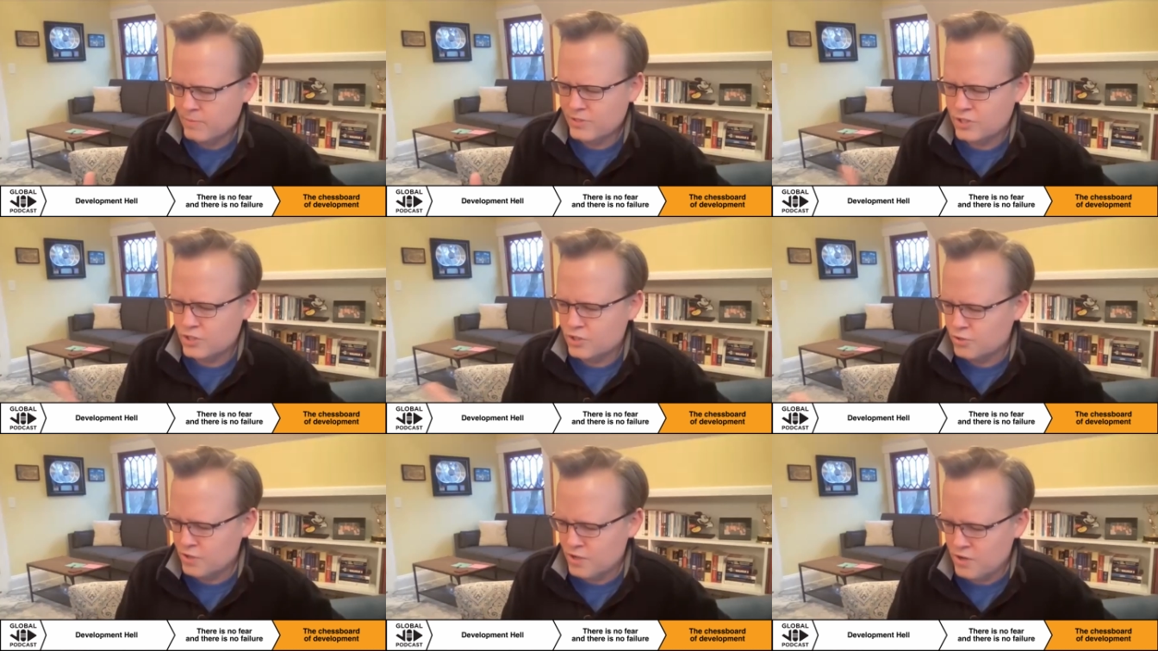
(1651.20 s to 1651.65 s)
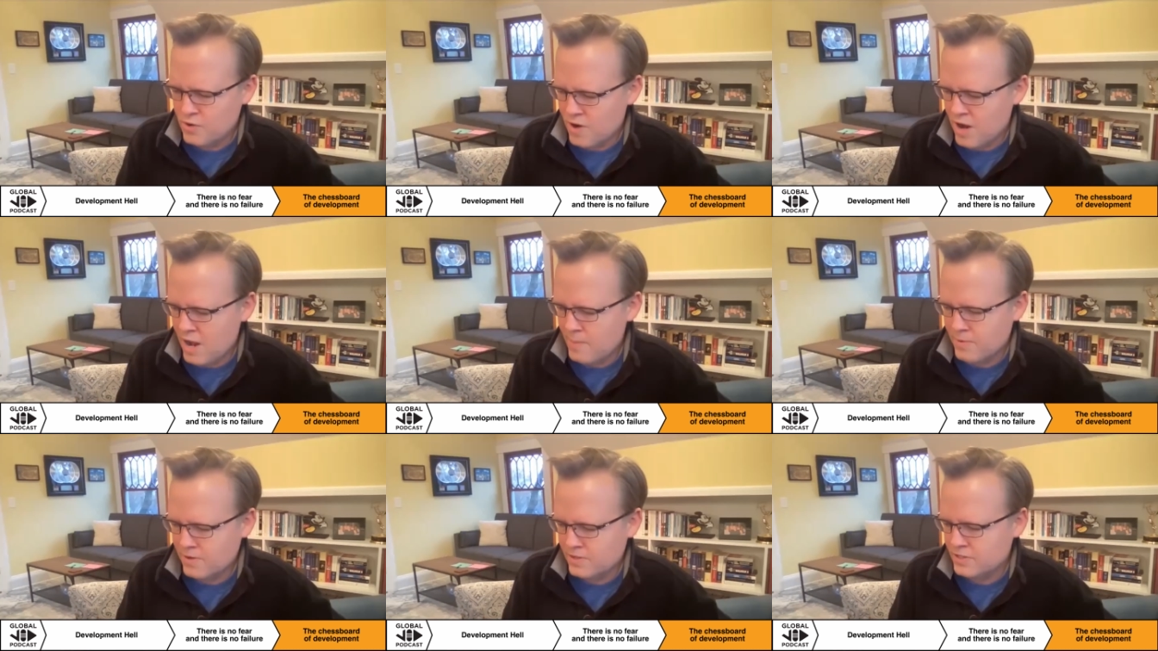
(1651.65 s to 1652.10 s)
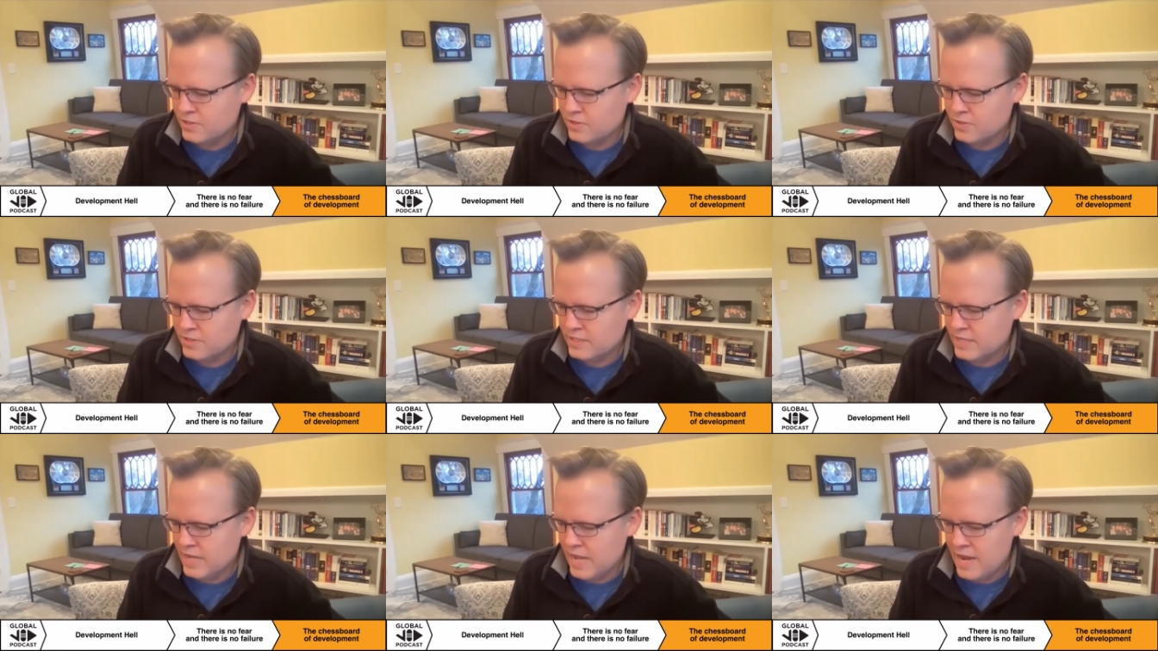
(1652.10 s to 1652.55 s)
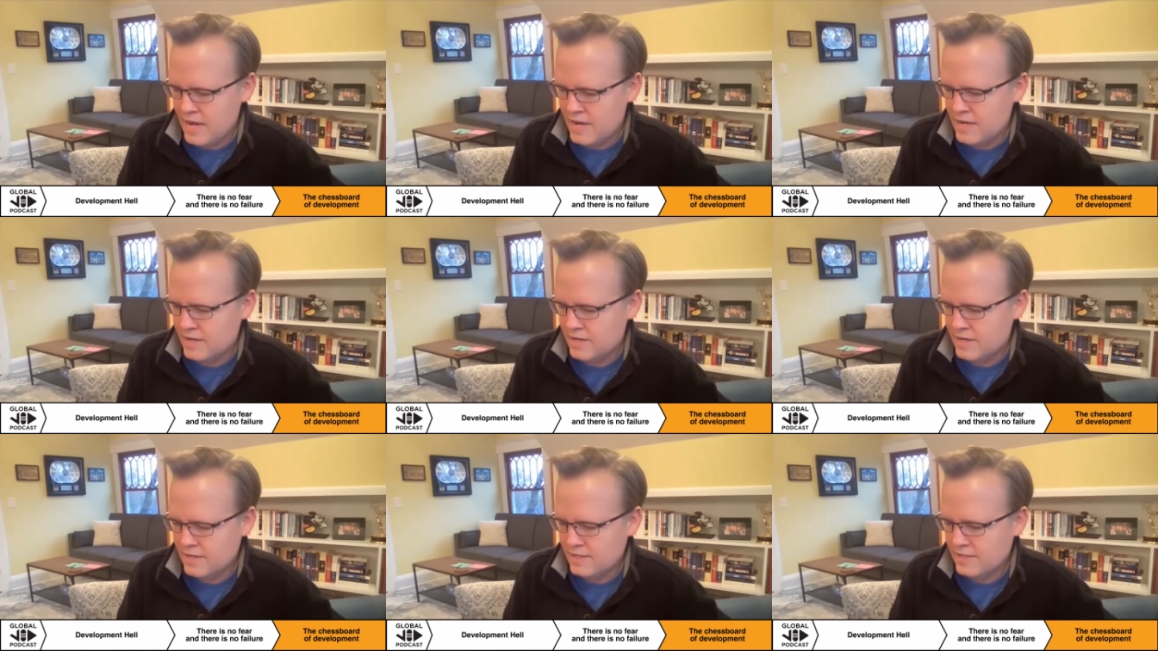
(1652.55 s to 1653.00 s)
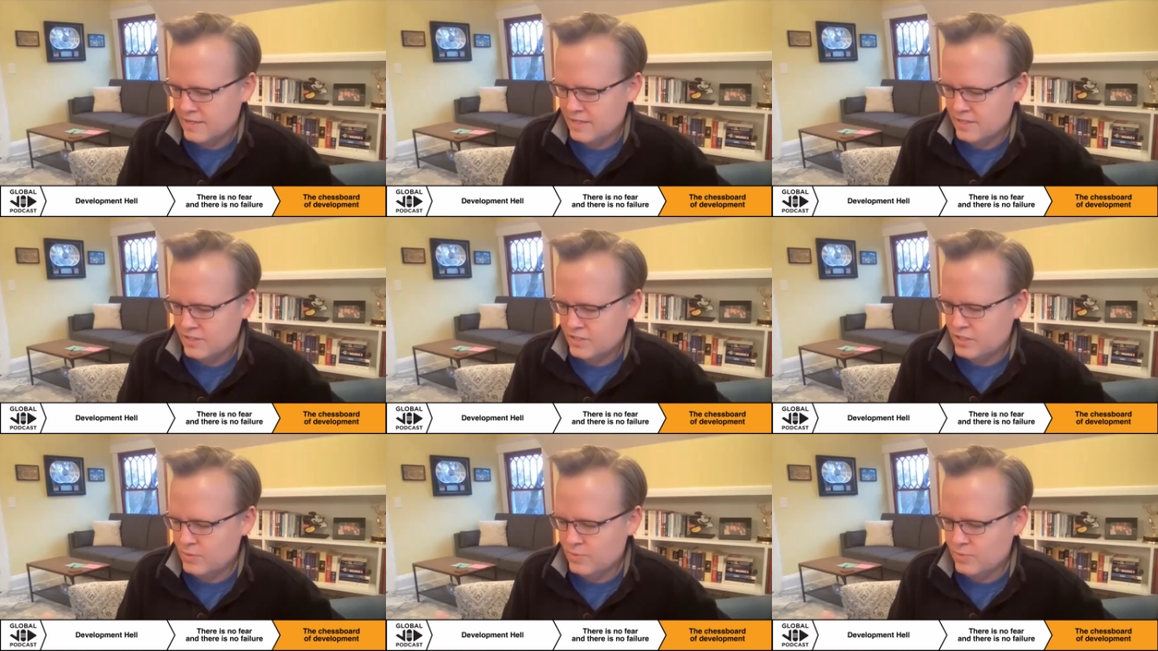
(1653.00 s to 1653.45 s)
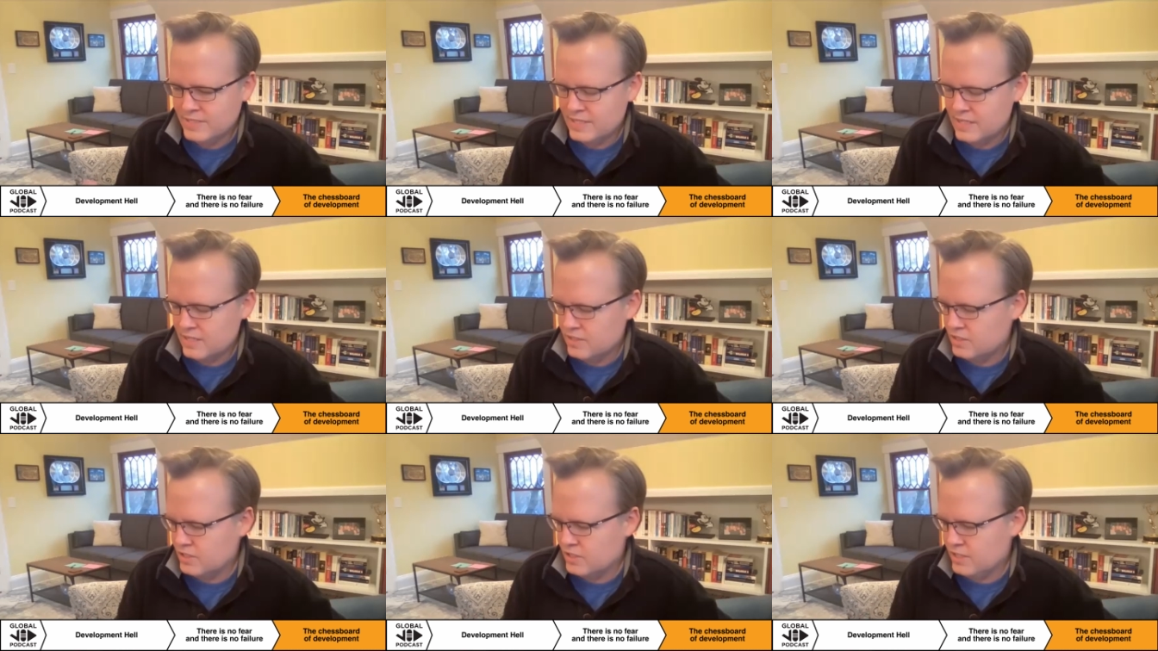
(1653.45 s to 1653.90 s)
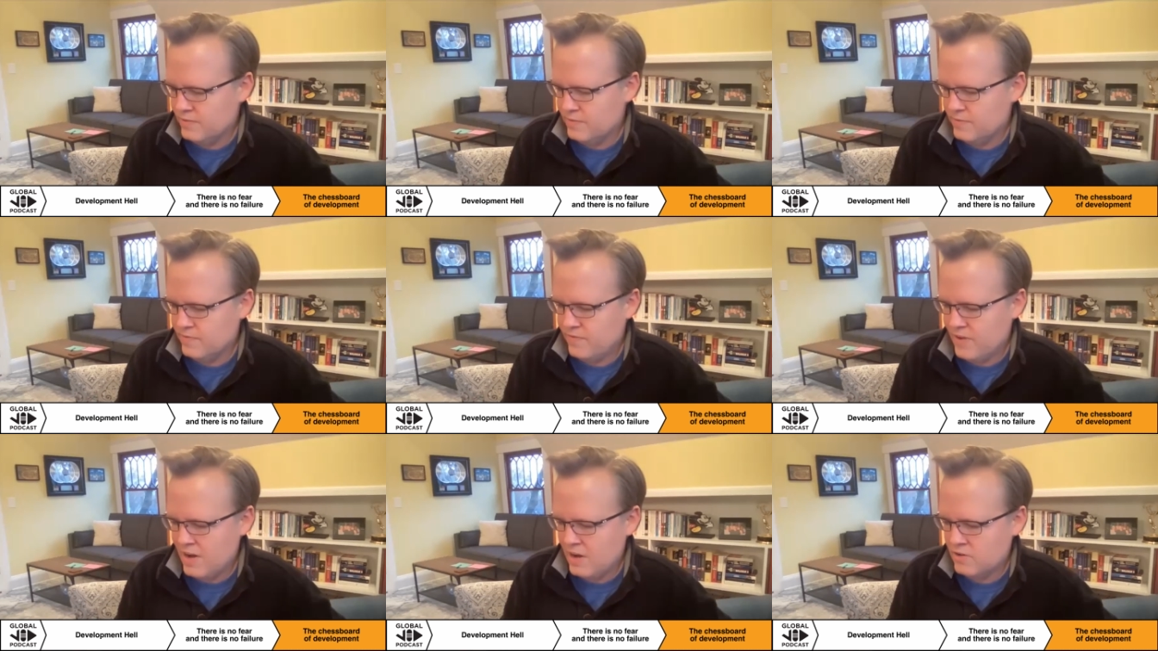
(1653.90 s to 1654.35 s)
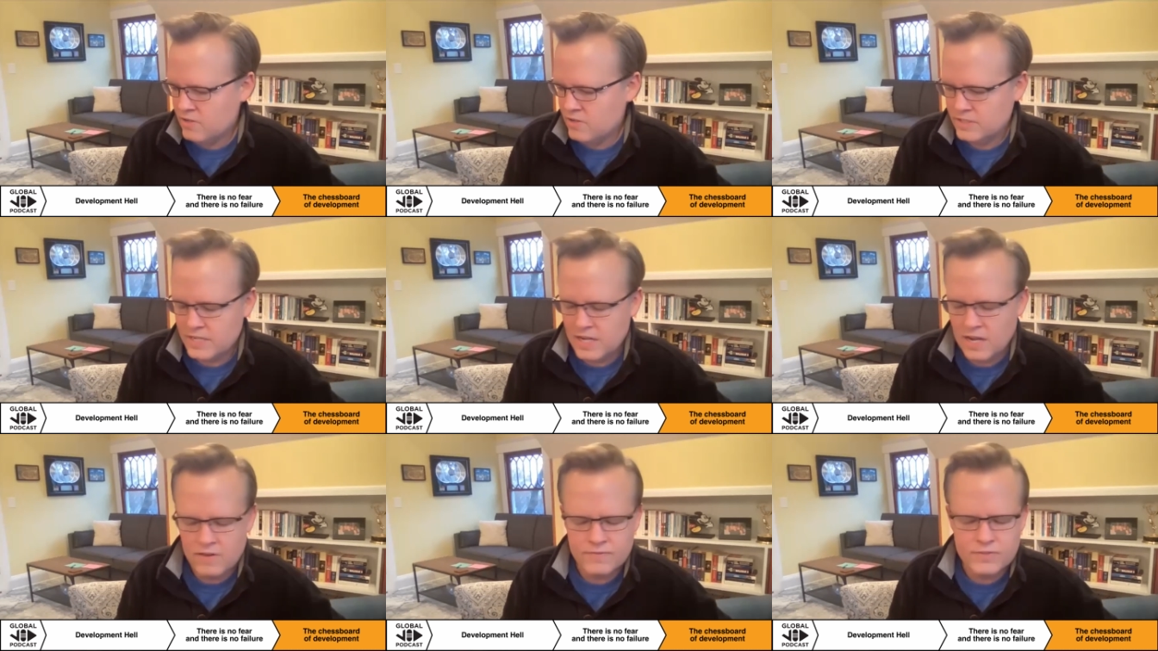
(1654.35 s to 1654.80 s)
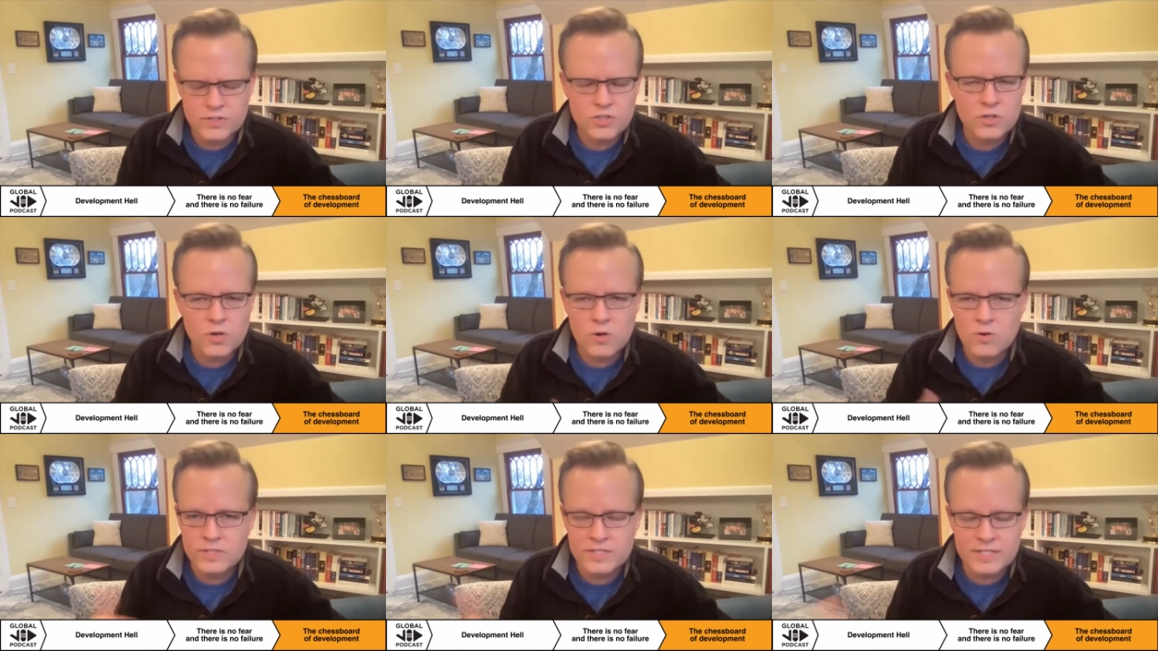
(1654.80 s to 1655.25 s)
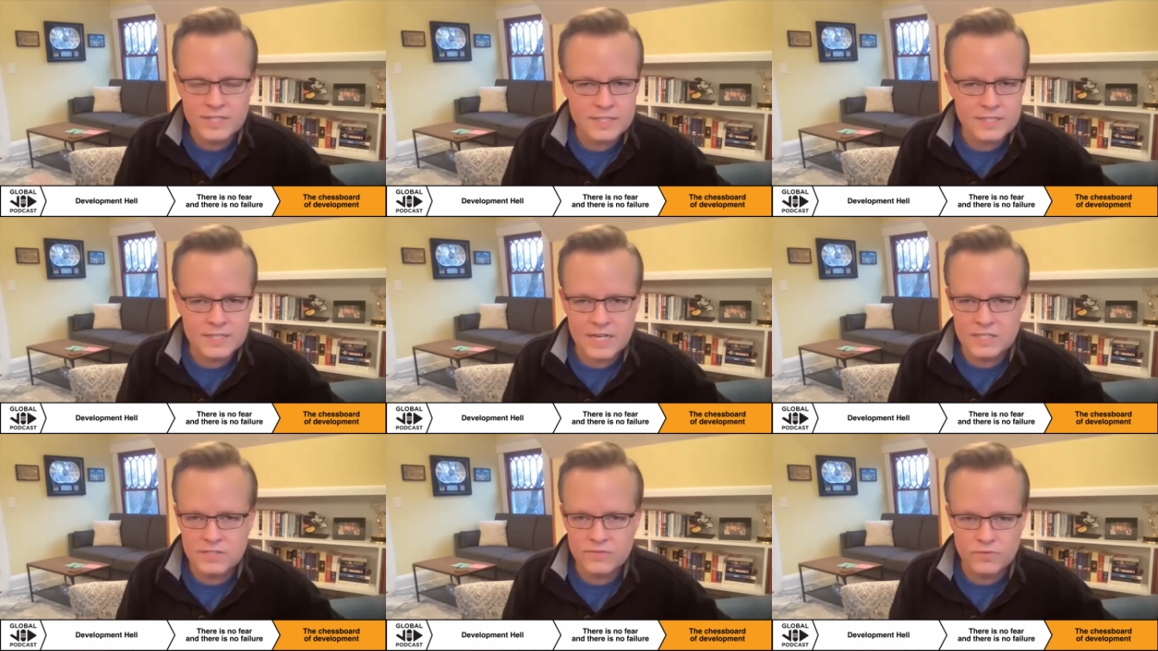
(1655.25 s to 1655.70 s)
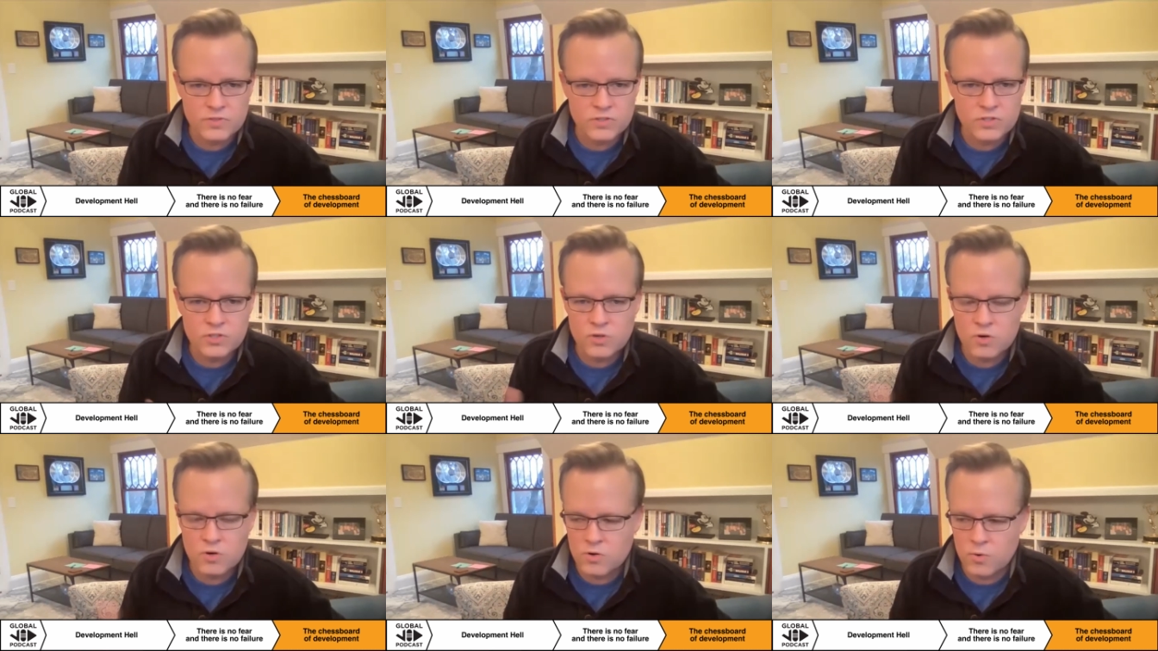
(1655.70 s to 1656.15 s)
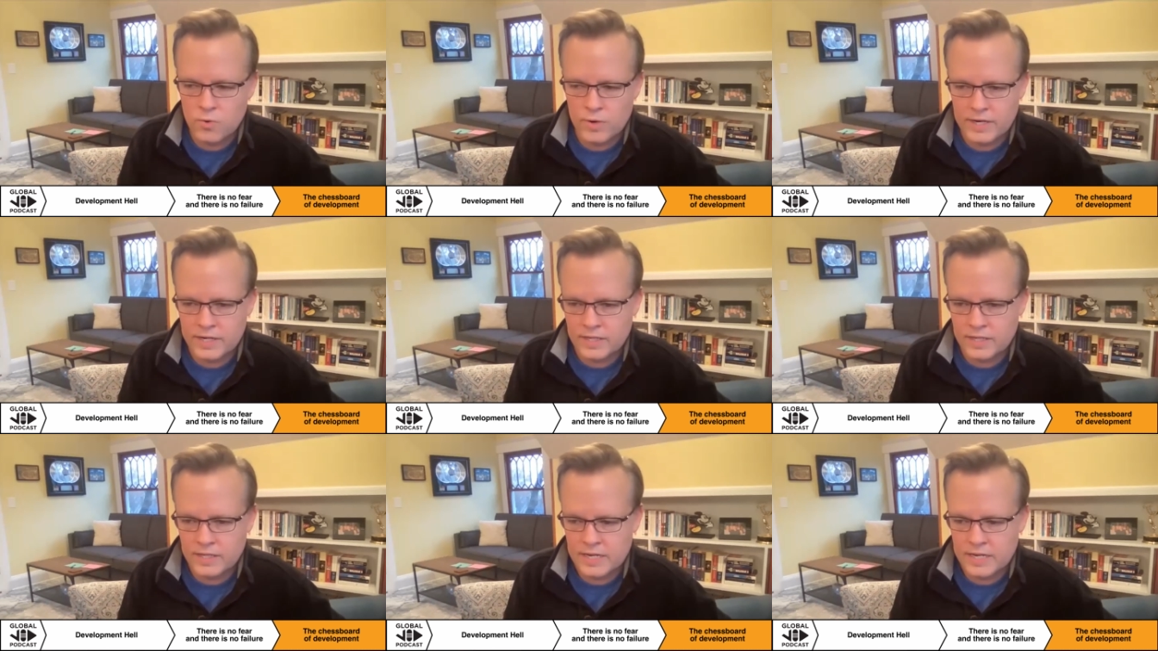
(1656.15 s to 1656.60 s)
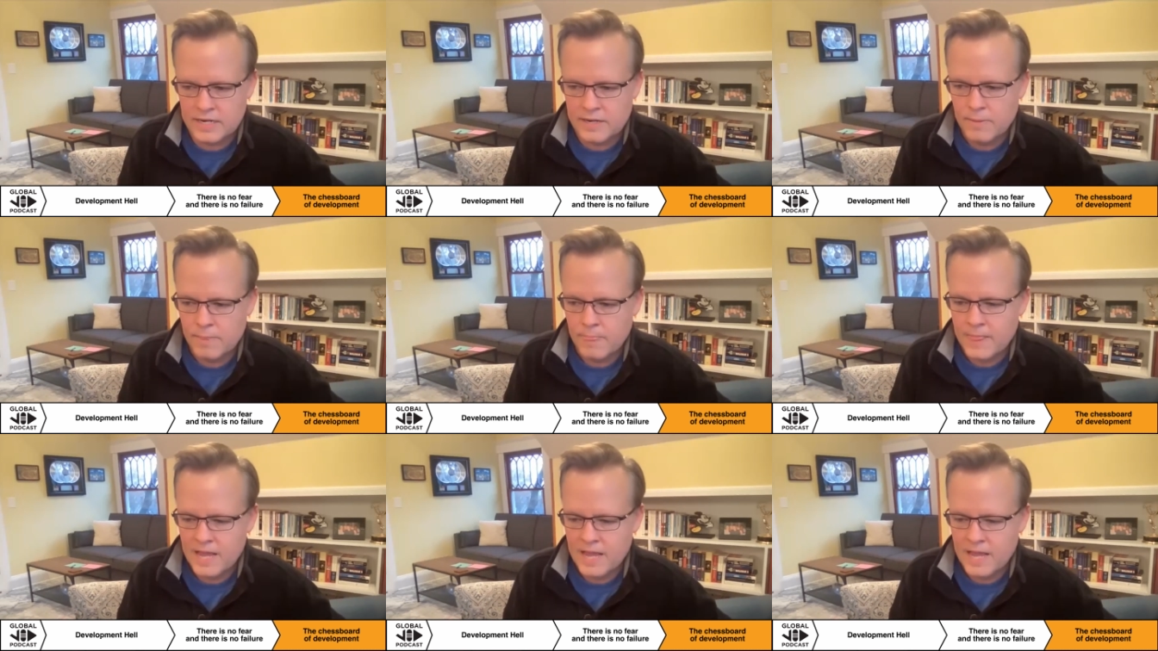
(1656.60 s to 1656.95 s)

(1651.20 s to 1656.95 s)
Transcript: was Julia Roberts who said she found herself so successful so quickly.